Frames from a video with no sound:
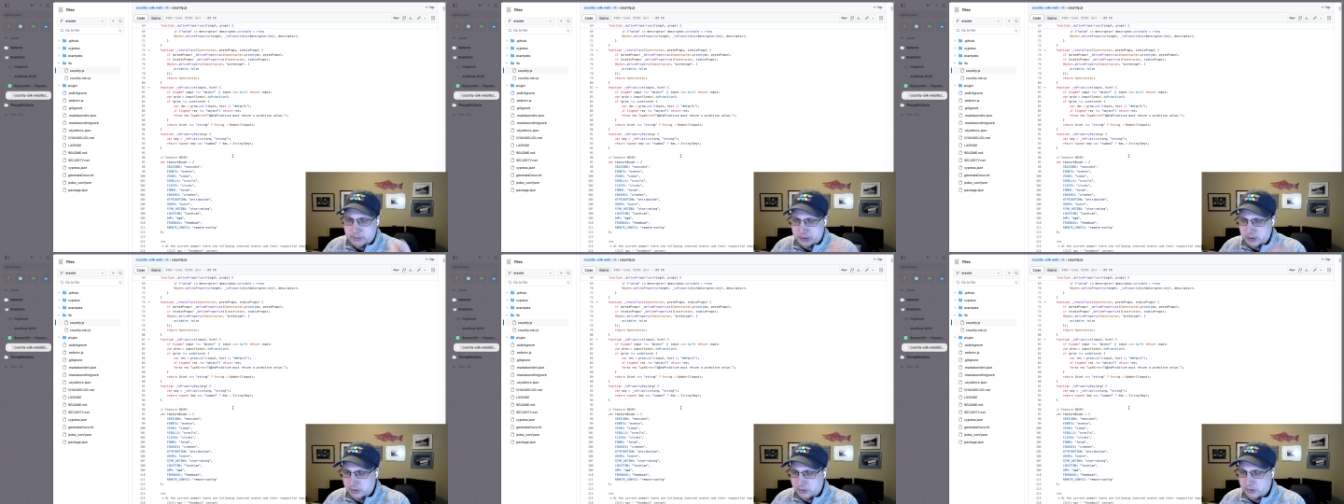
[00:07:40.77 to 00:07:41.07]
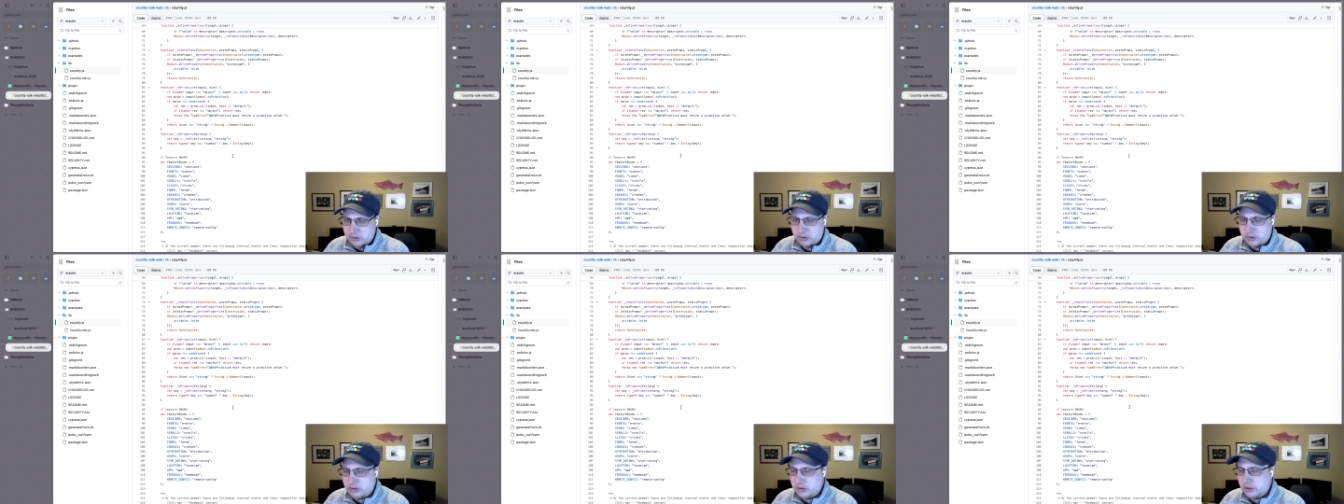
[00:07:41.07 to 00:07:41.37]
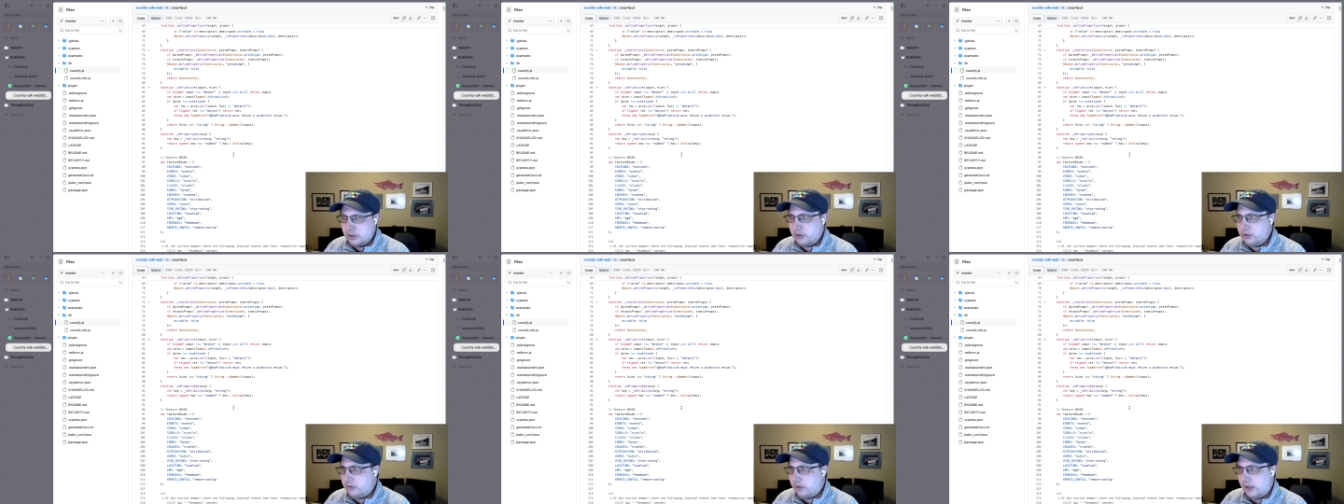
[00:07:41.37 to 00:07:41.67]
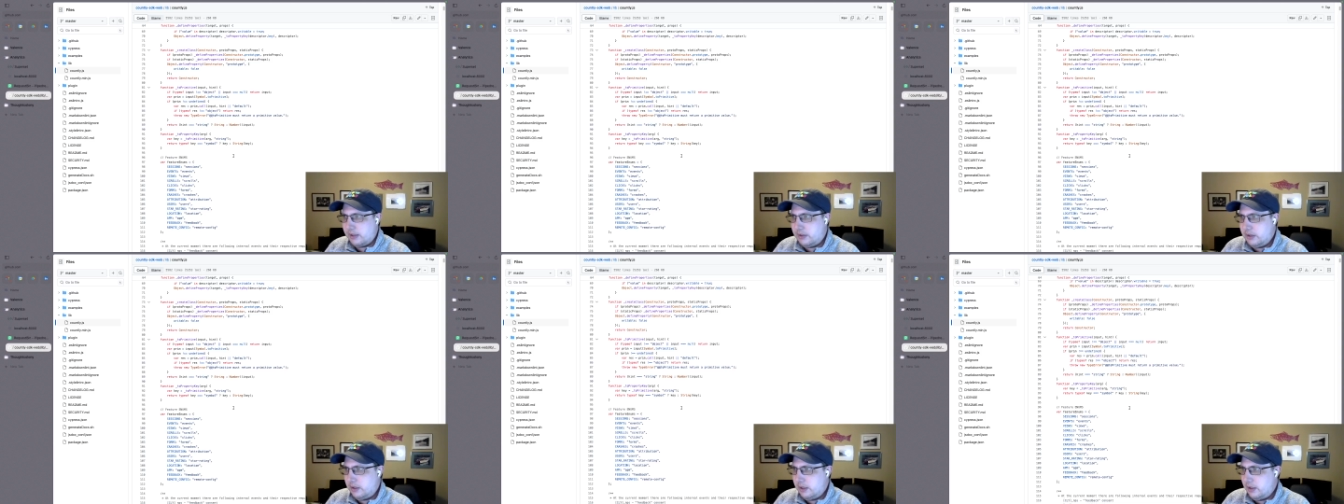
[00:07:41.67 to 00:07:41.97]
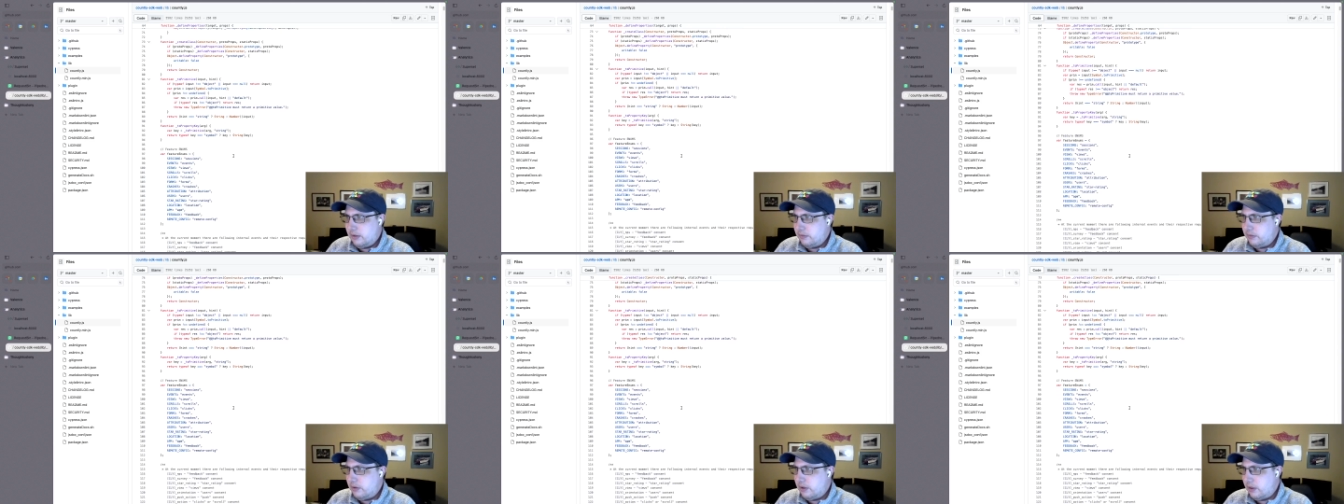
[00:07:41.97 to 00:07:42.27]
and you can start
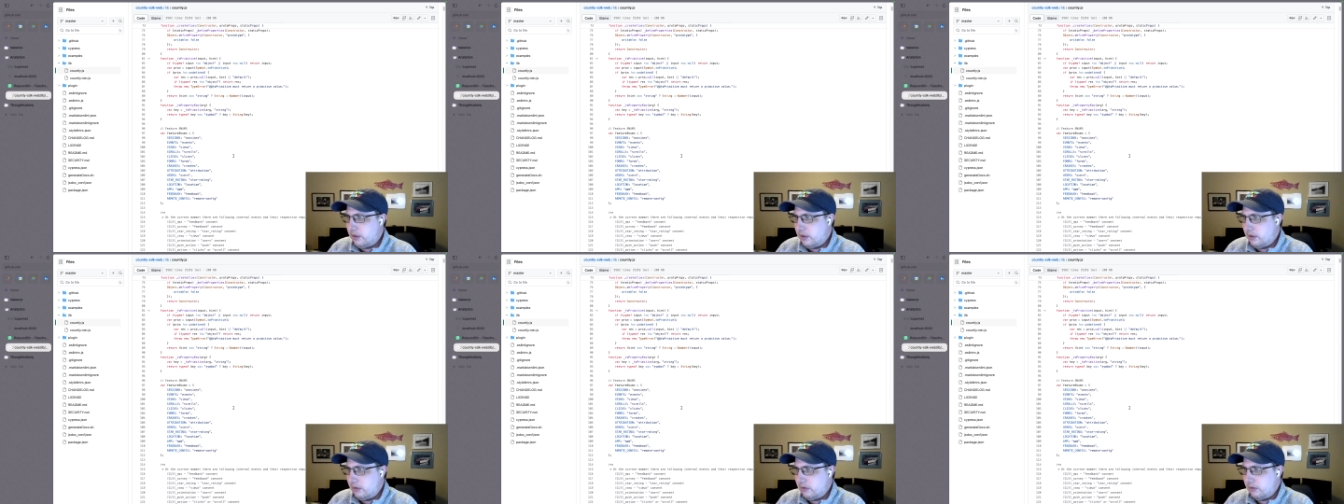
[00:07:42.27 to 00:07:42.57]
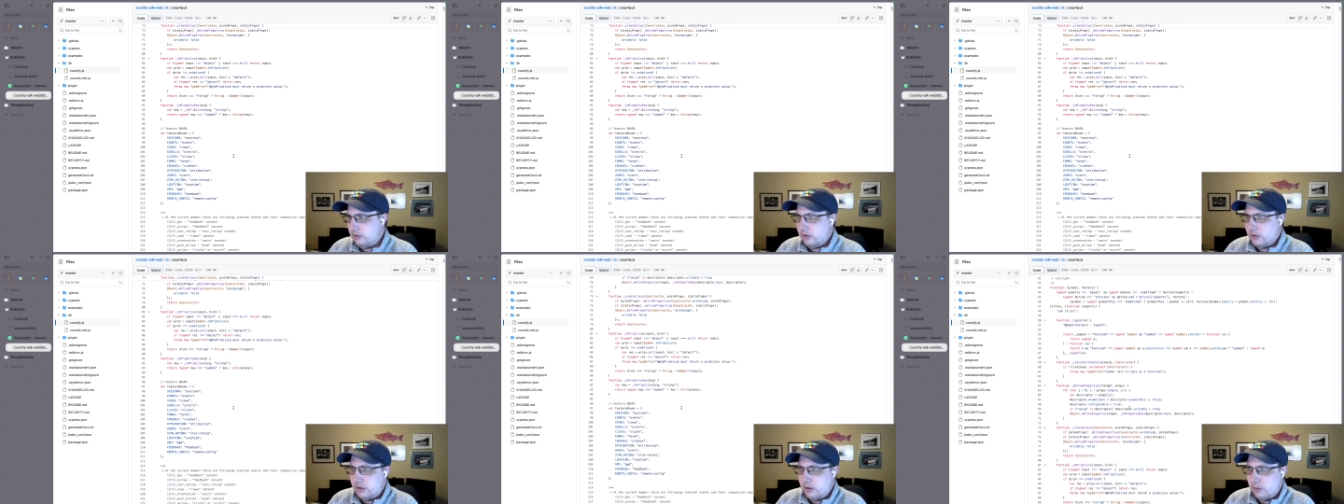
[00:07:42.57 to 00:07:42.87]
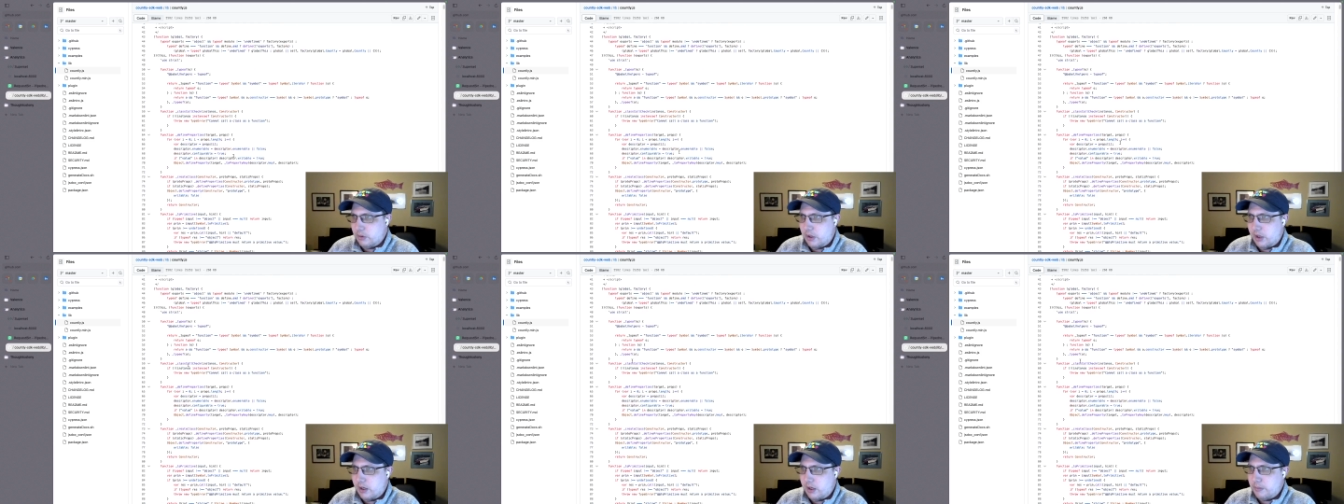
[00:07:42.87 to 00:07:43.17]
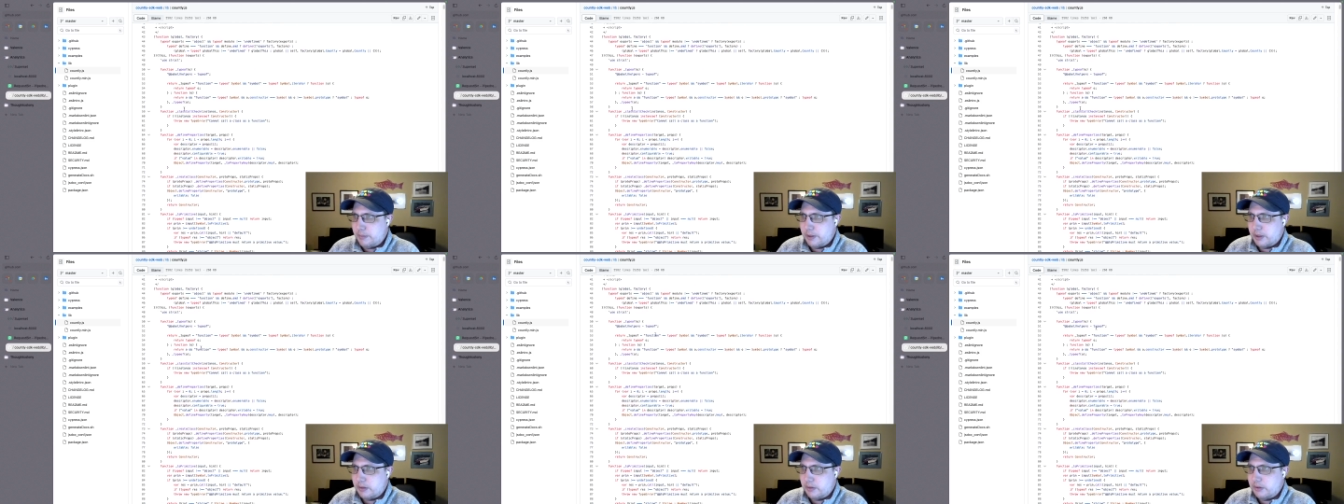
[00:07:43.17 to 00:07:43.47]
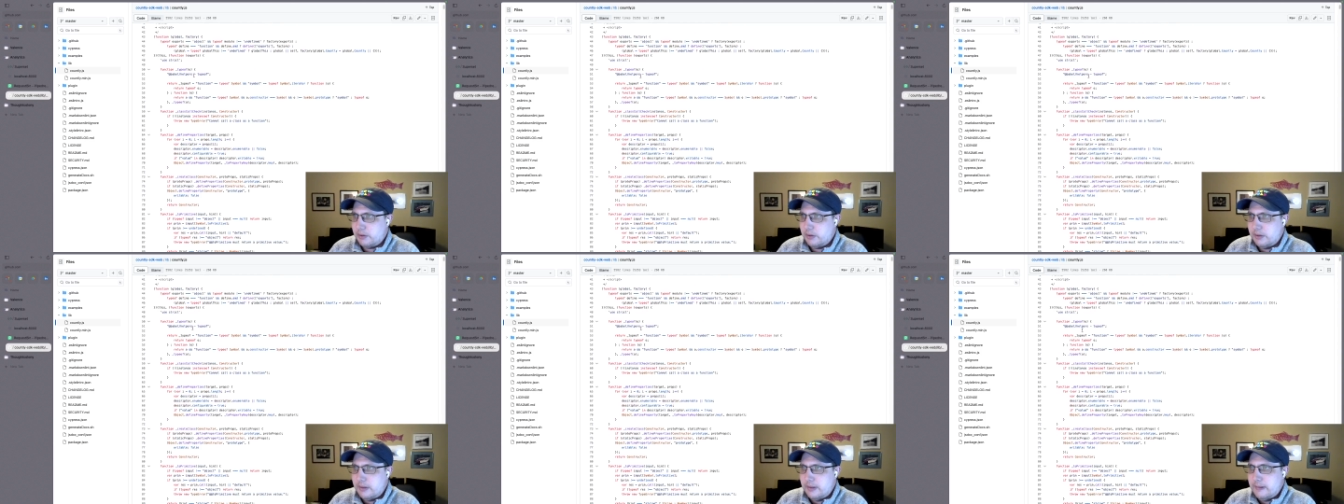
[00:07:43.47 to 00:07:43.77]
extracting out the things that you care about.